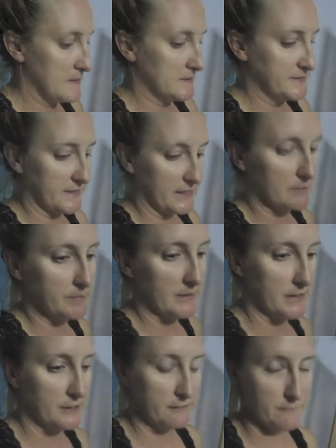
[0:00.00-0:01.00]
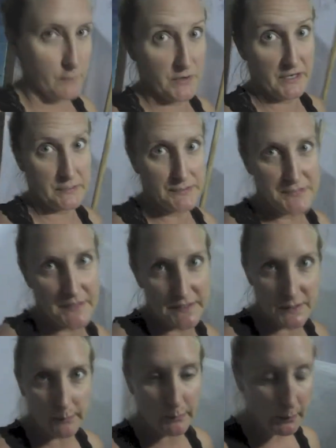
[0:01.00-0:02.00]
this sick in Benin in 4 years.
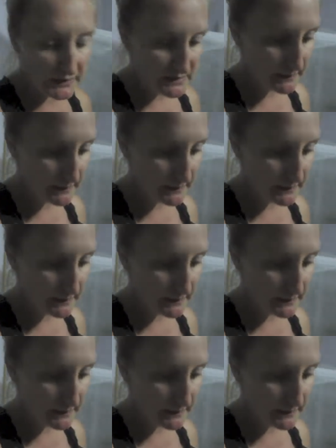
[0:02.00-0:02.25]
So I'm going to